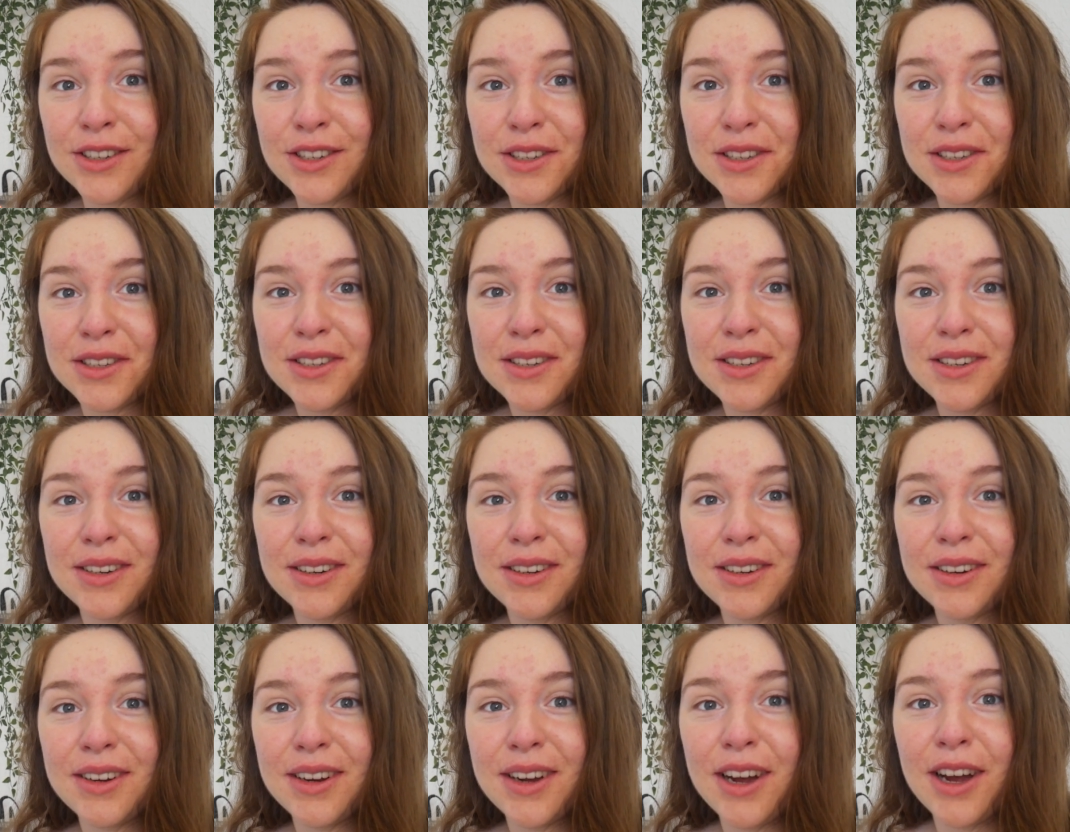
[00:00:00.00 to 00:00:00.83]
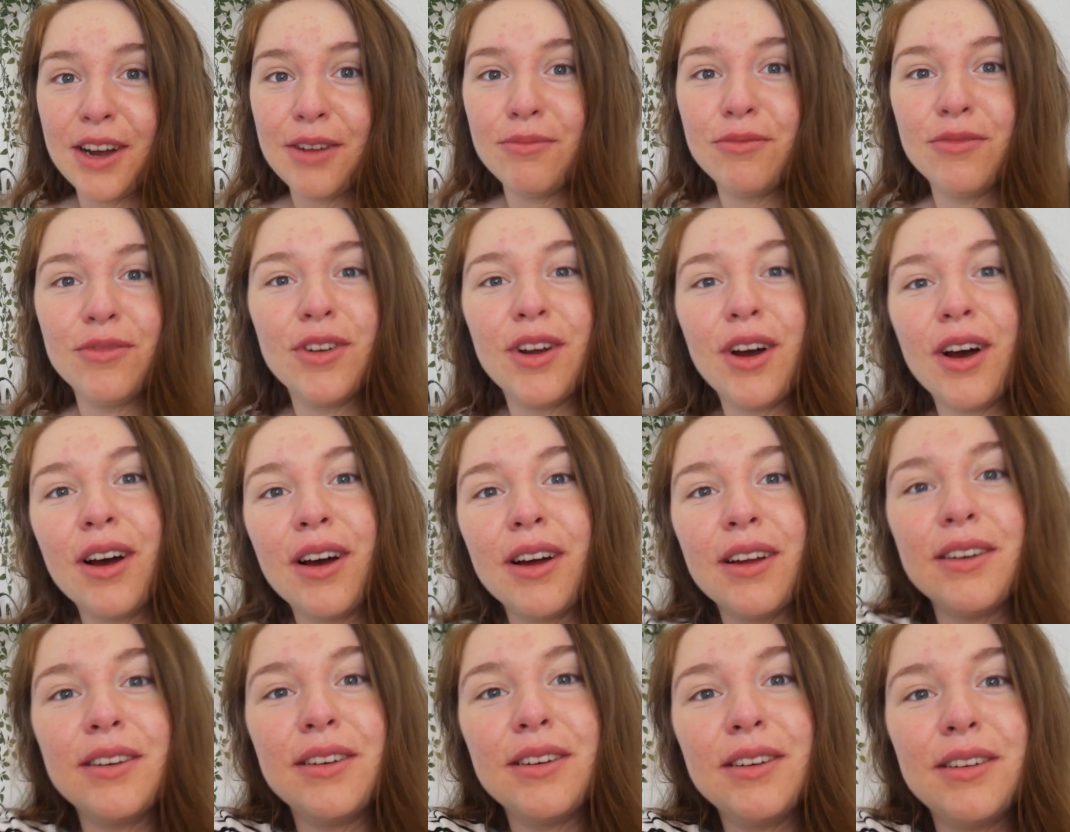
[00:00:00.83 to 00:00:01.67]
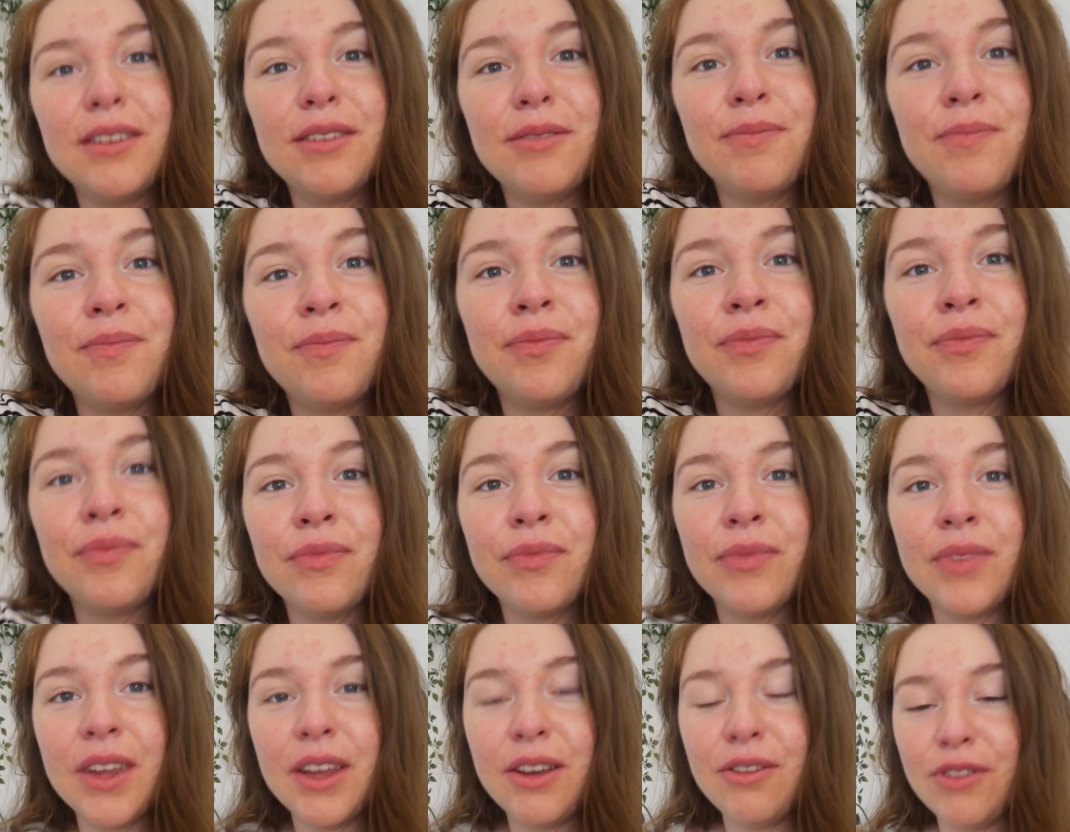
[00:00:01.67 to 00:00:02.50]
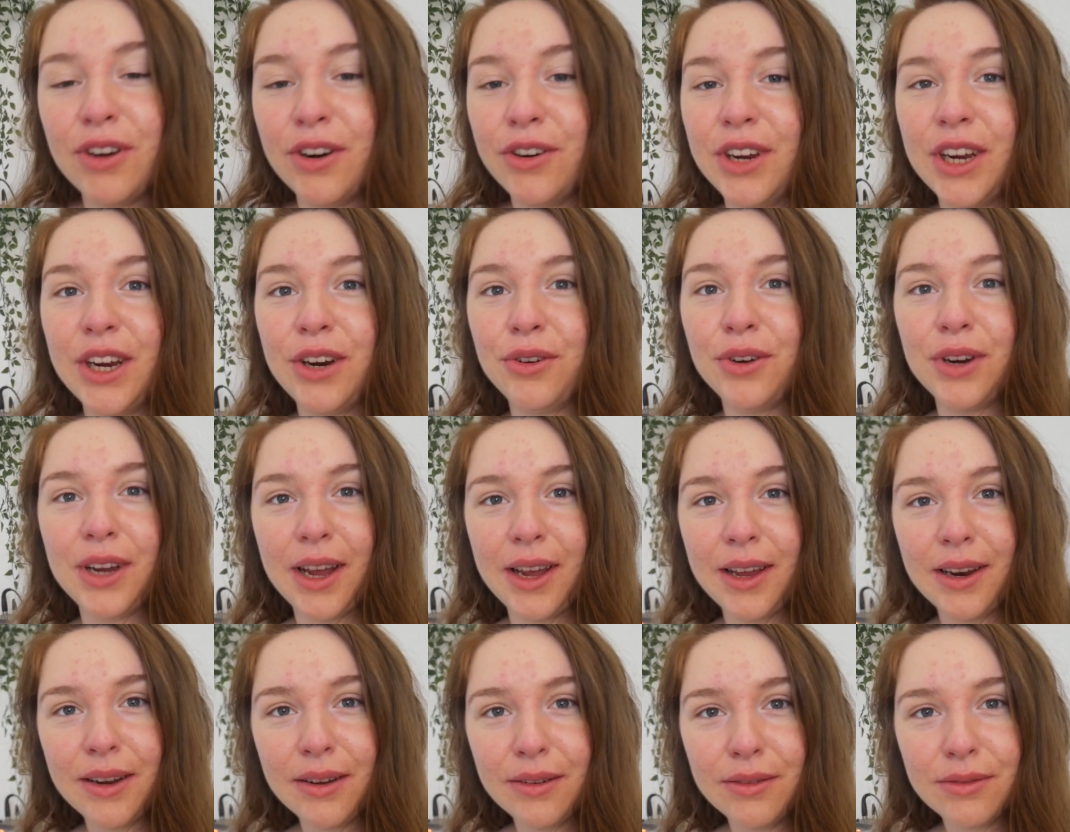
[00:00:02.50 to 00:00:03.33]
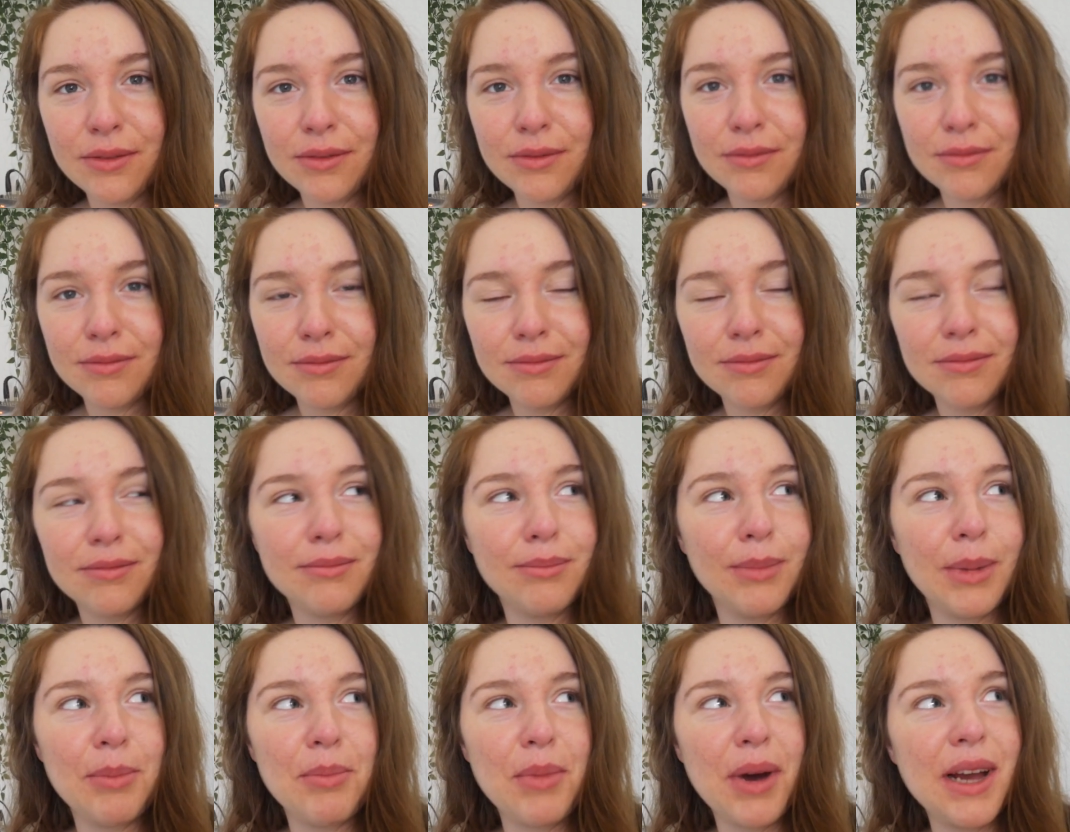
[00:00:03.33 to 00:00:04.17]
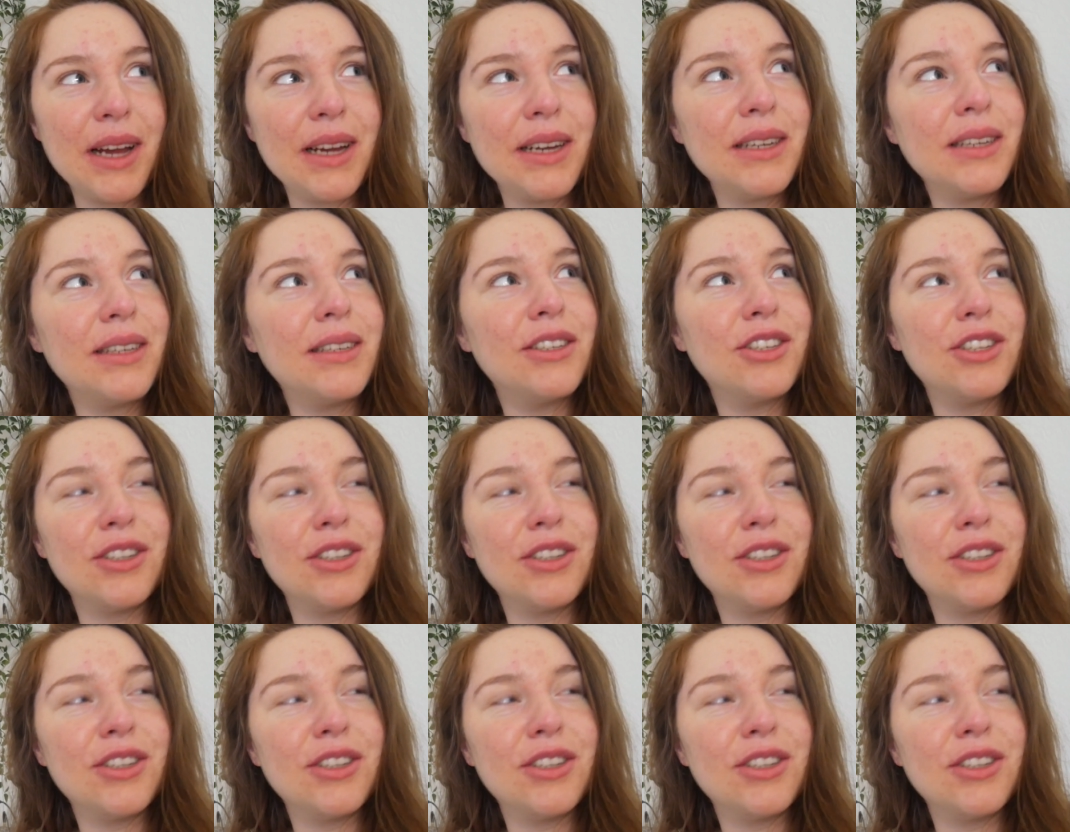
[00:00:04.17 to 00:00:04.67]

just I'm not very creative. My mind